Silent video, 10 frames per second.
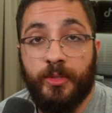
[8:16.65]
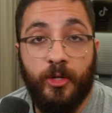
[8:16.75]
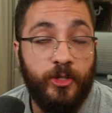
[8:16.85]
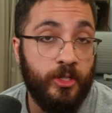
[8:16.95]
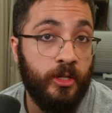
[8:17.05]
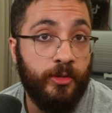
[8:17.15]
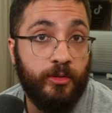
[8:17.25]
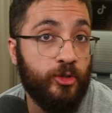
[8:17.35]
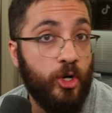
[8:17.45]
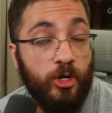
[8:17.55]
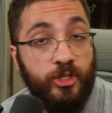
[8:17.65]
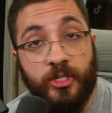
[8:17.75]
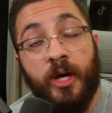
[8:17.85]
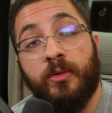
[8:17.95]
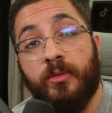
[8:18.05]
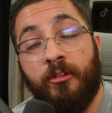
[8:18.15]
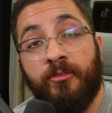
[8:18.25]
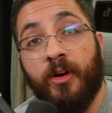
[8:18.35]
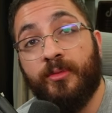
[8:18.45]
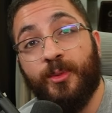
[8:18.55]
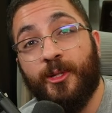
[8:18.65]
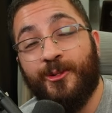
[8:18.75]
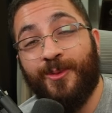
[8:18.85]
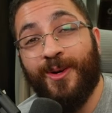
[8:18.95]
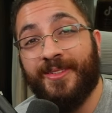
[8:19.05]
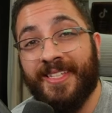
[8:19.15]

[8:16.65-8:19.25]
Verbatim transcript: but there is another charge now involved with it as well.